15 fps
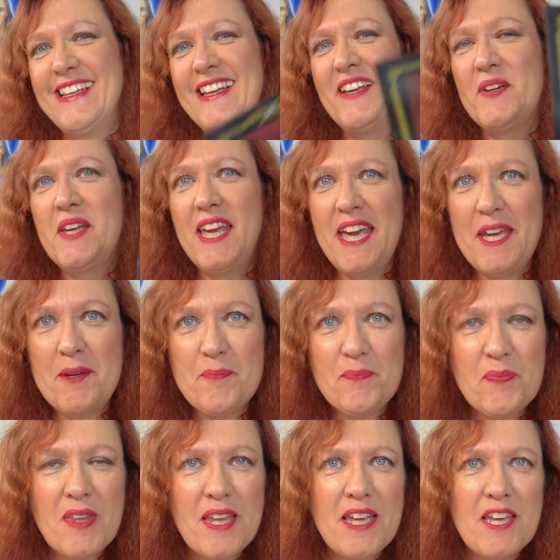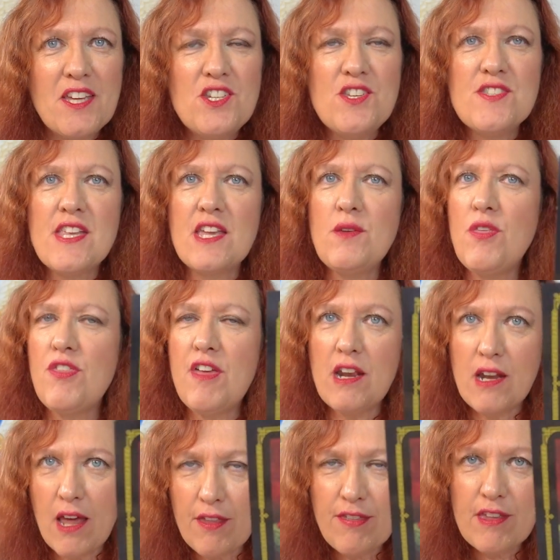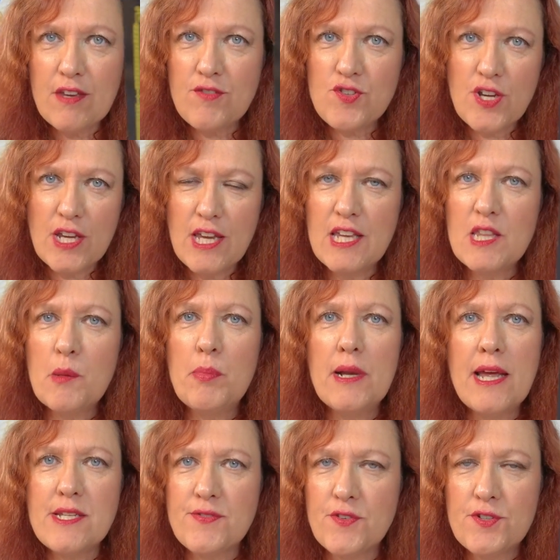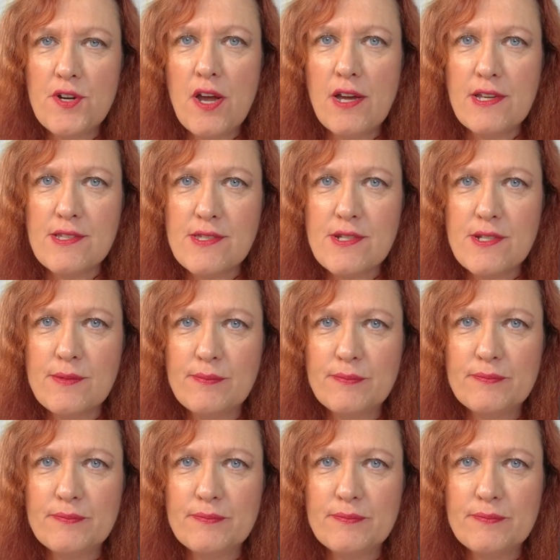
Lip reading: Okay. She's saying you think nothing of drinking the blood of Christ,